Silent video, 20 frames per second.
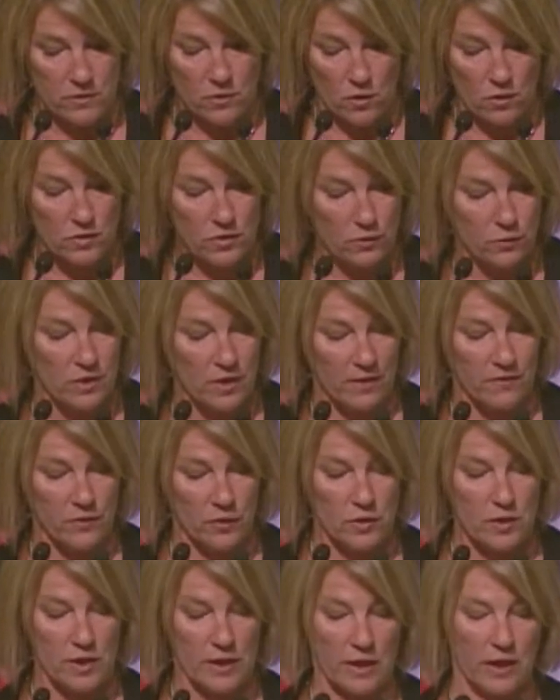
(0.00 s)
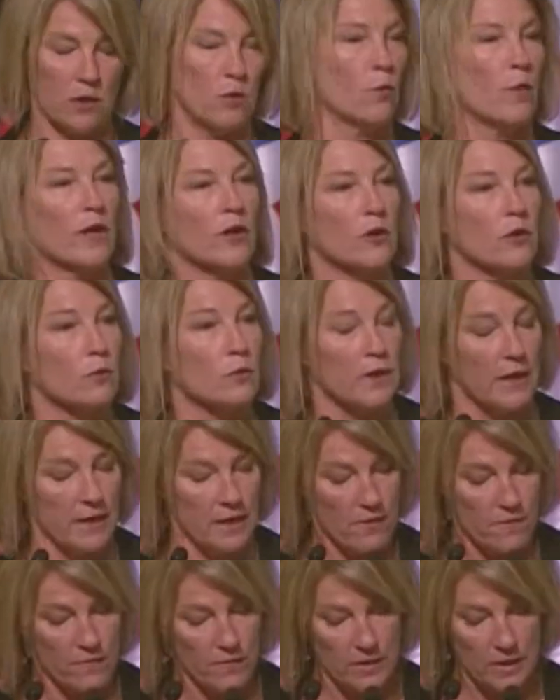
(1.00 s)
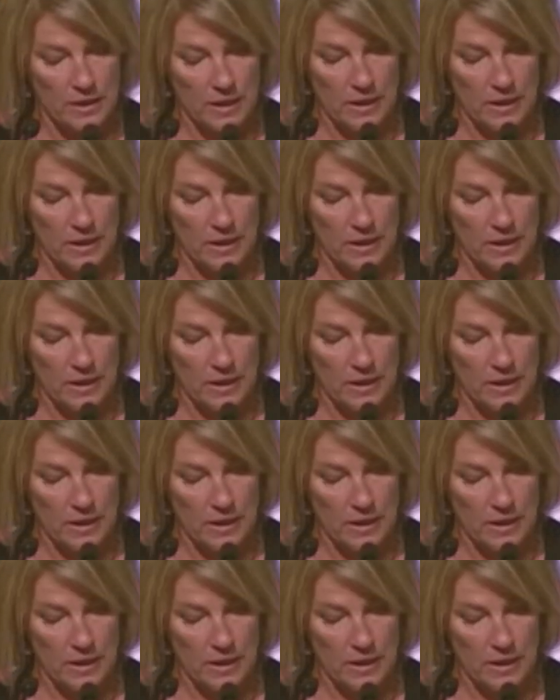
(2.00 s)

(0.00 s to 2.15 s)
There's also diversity in where you live.